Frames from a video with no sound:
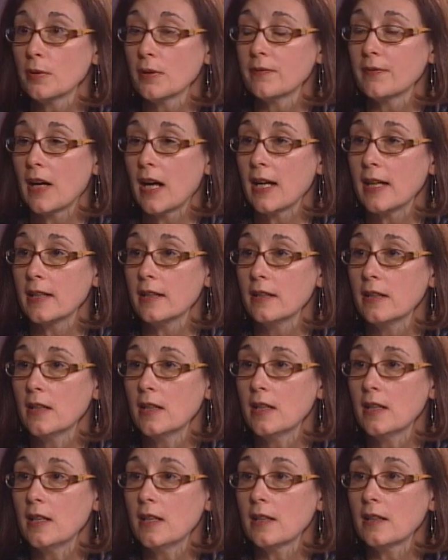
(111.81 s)
provide
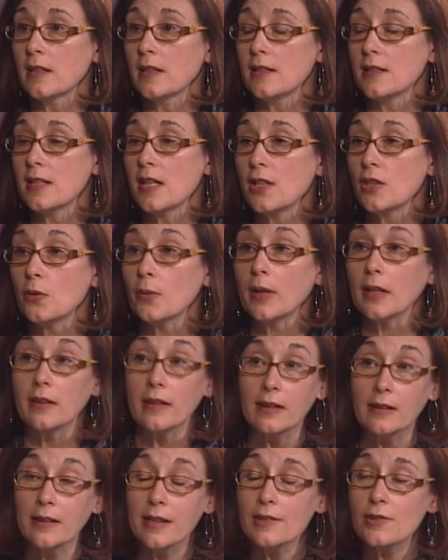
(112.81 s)
continuing
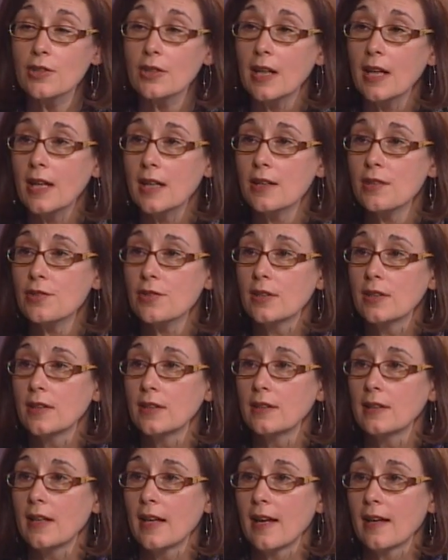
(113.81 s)
legal education